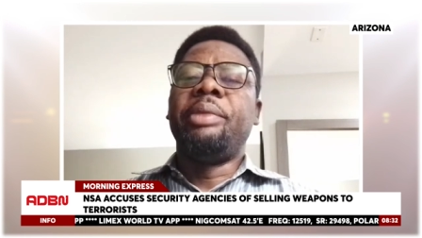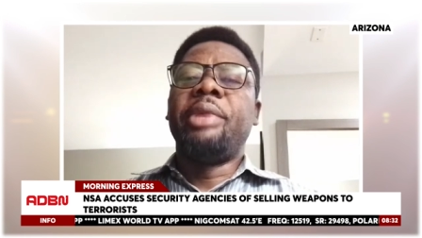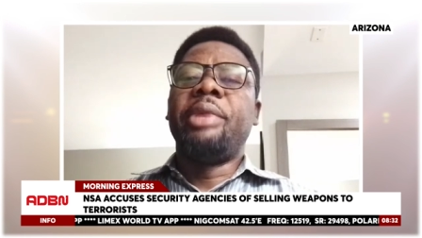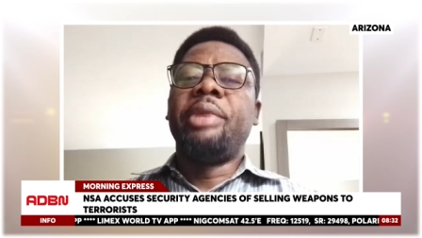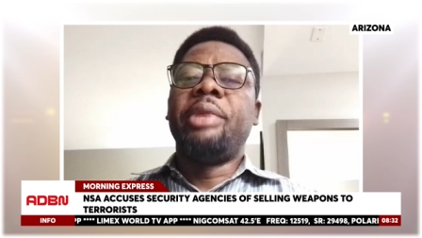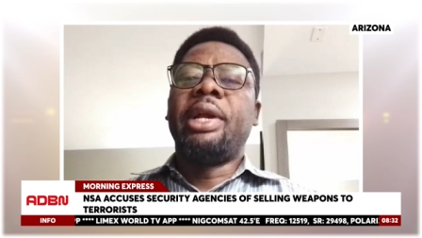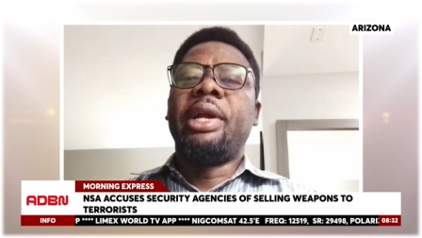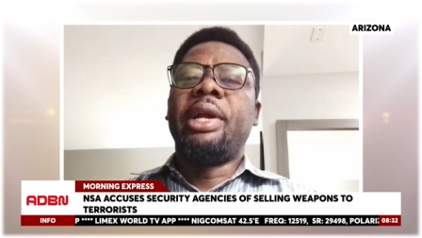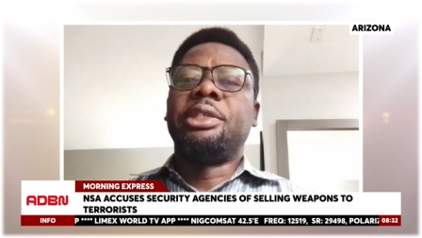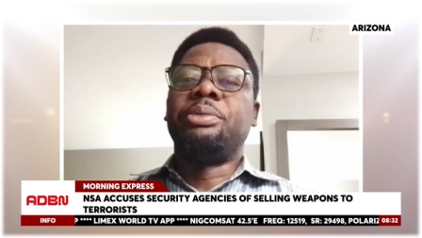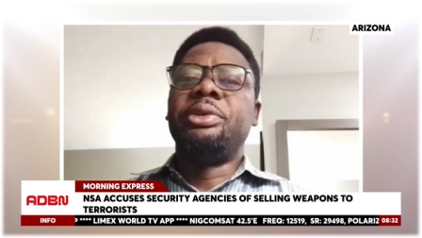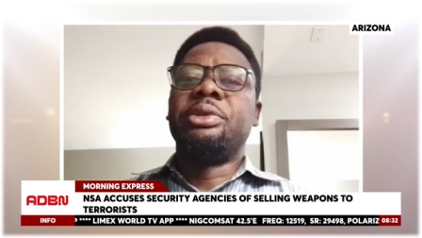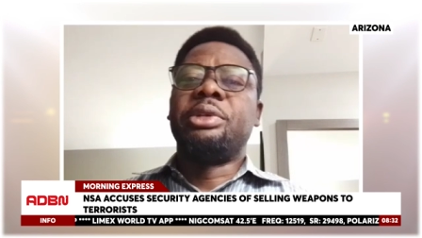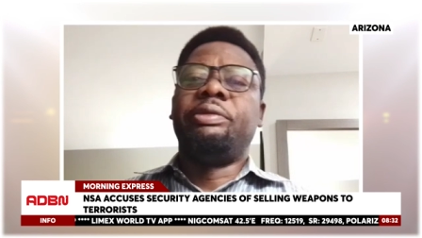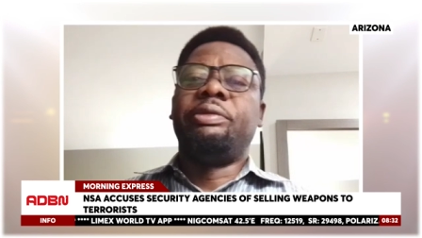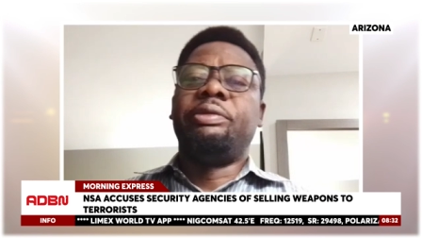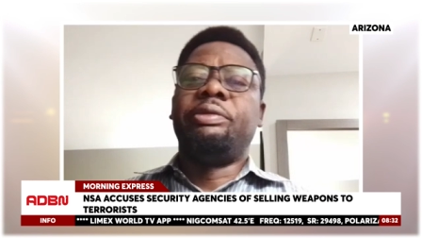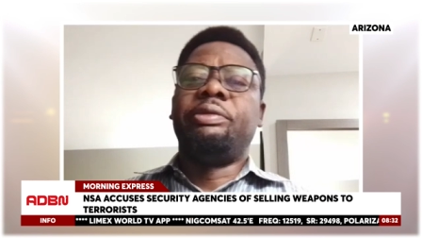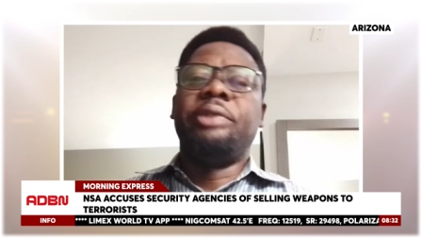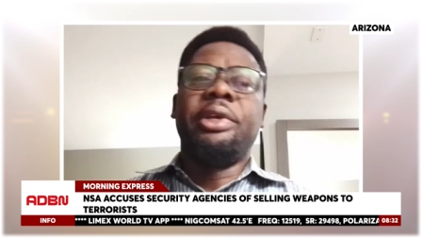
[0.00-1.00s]
the criminals
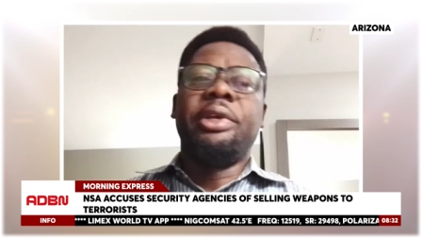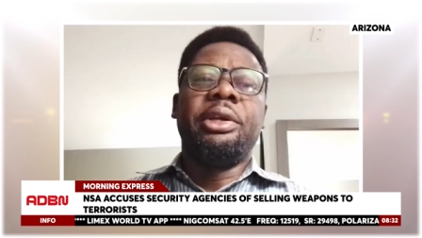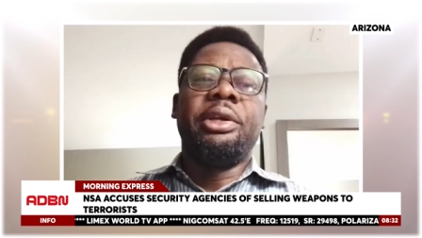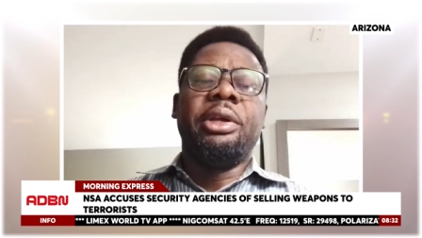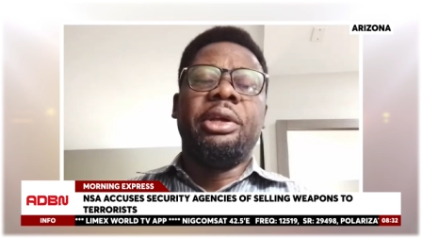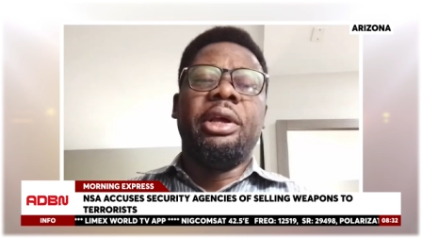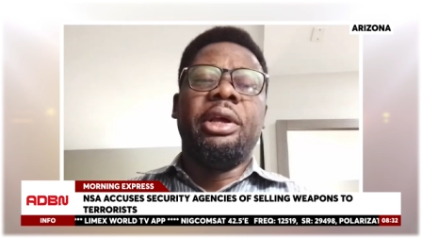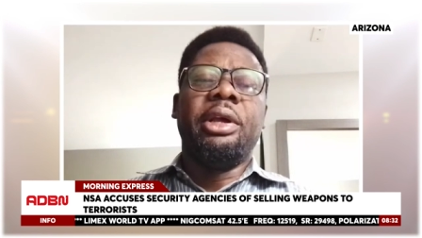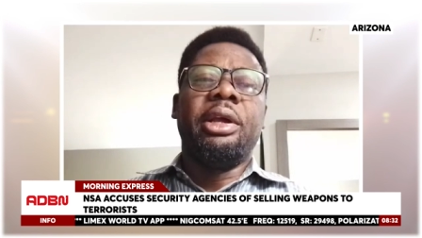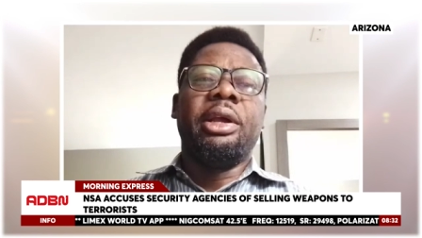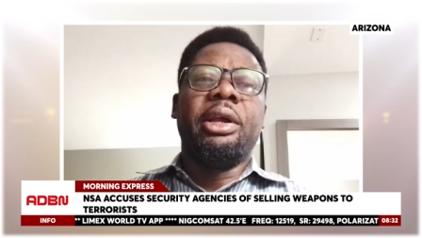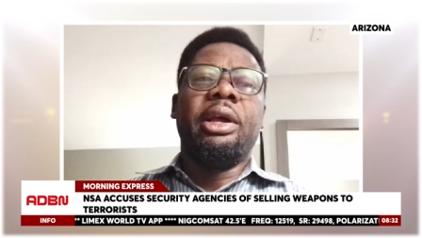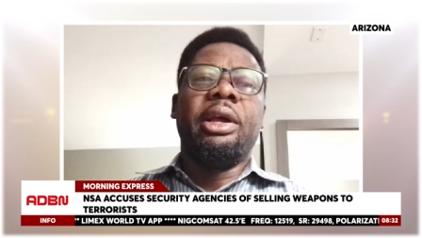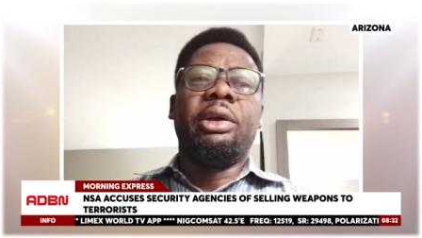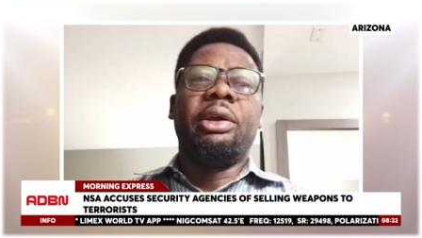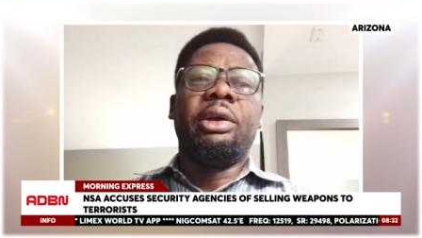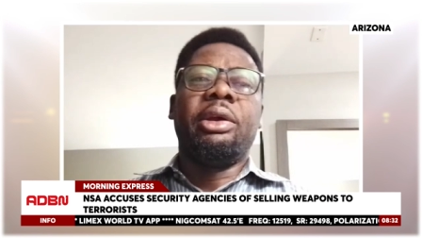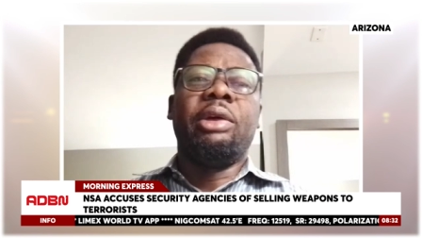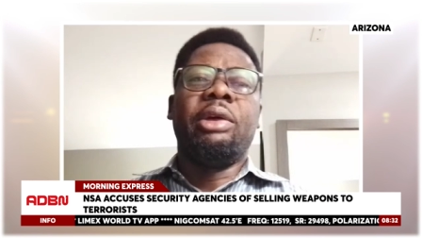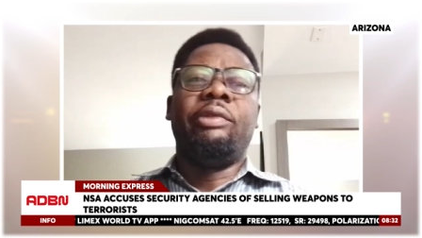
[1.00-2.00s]
making use of the
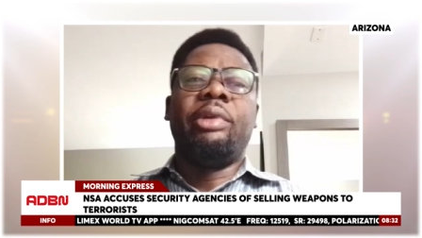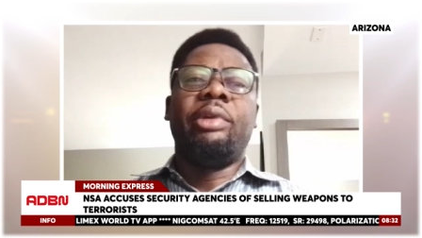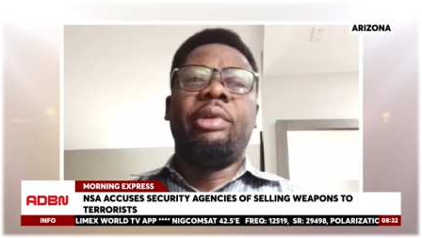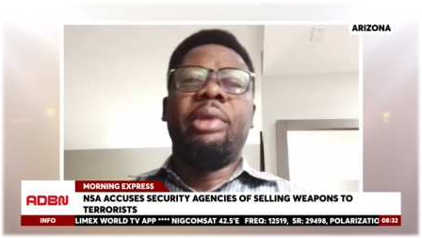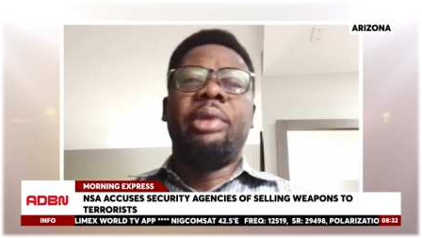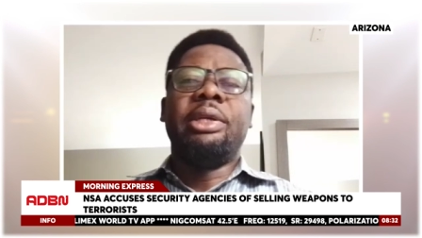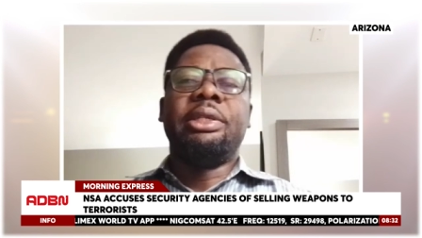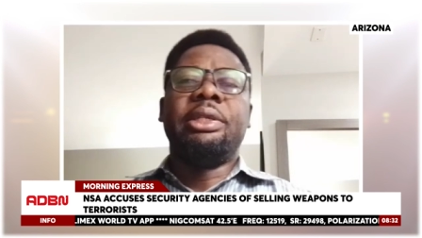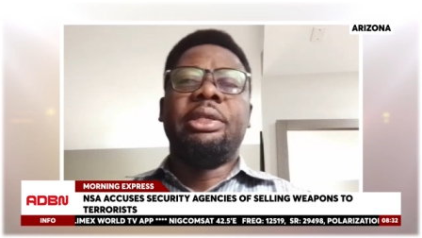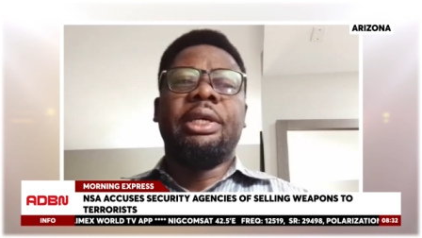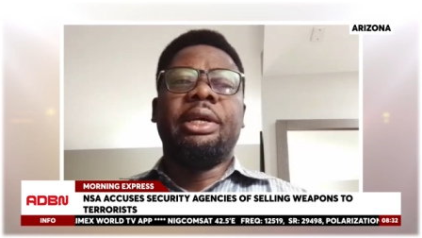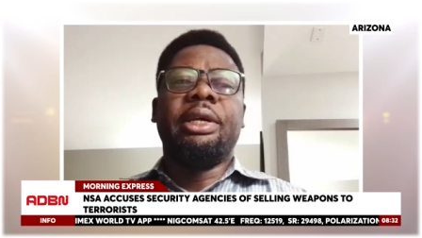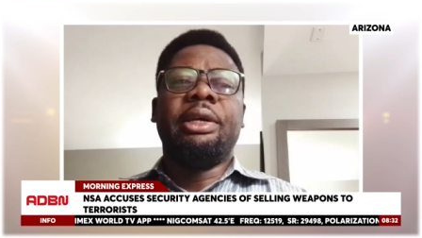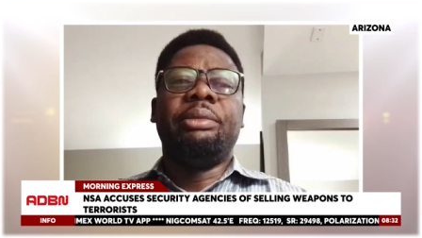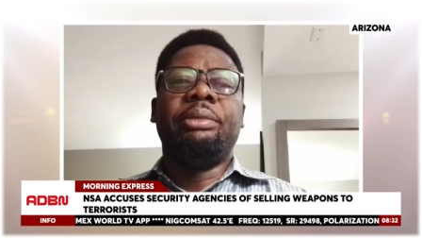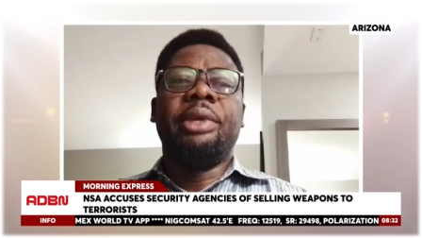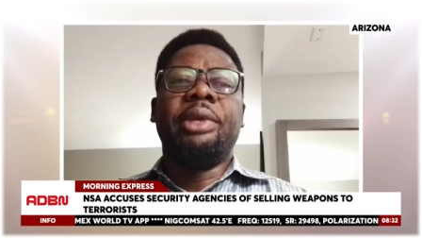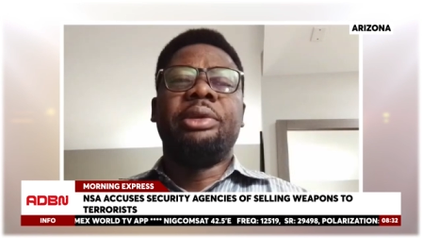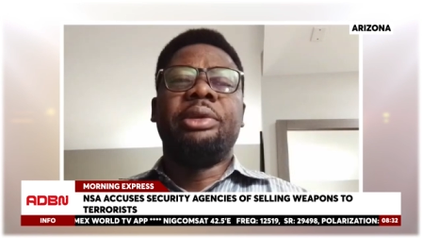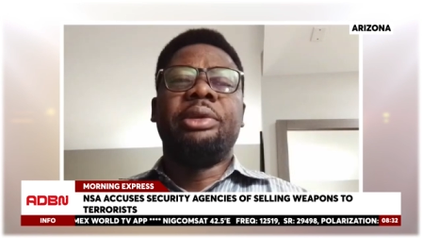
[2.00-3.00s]
uh, uh, government, uh,